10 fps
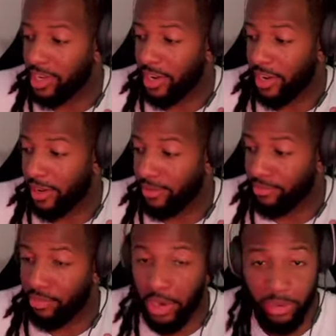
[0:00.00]
um,
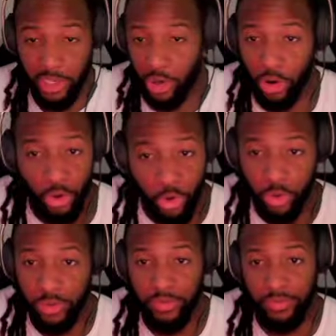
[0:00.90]
publish an
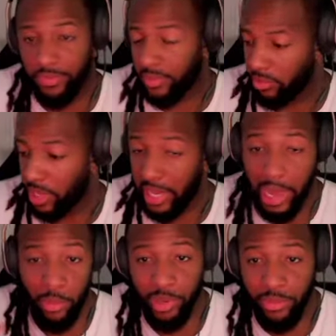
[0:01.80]
article,
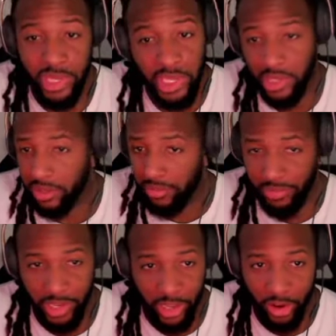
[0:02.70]
collab with me,
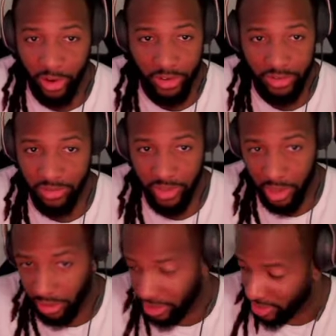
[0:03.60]
get on the
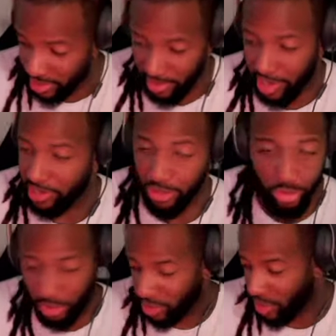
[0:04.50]
Alternate Timeline
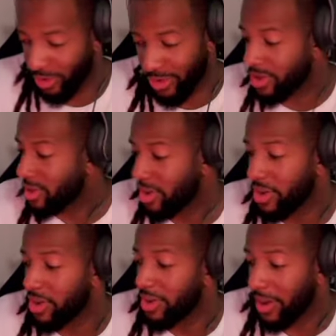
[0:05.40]
YouTube channel
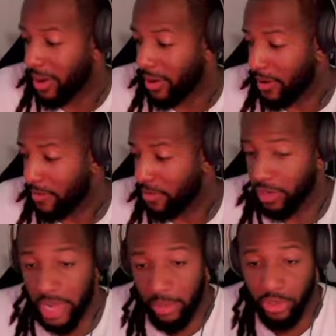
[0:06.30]
um, there's
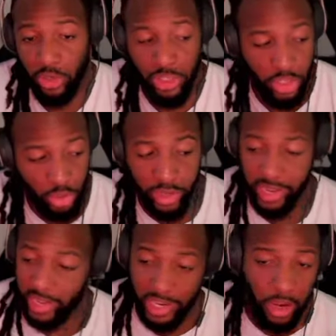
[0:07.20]
opportunities to do that
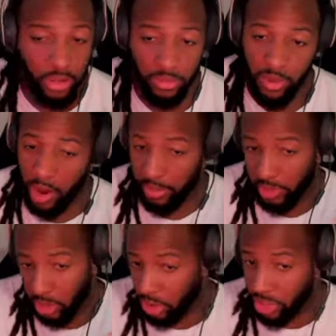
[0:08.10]
and all
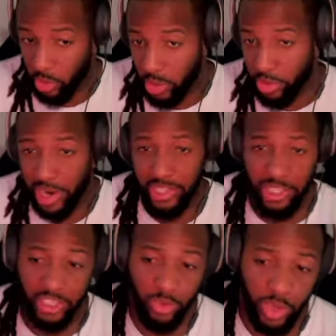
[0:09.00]
opportunities to win prizes
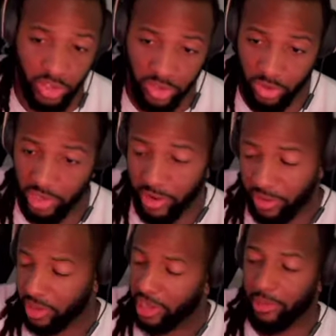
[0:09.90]
as well. So definitely
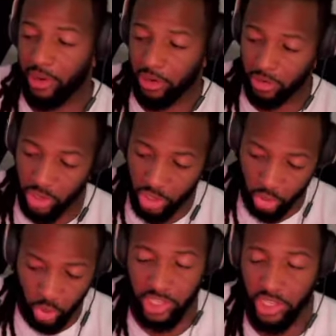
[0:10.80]
think about
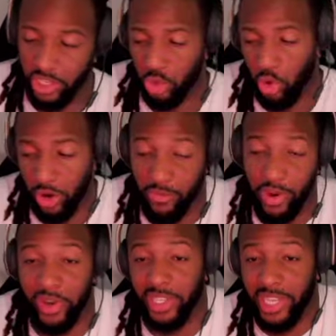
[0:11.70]
joining the Discord. I'm
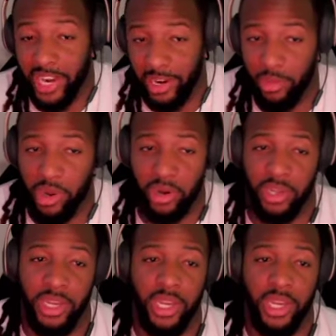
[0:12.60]
very excited about it.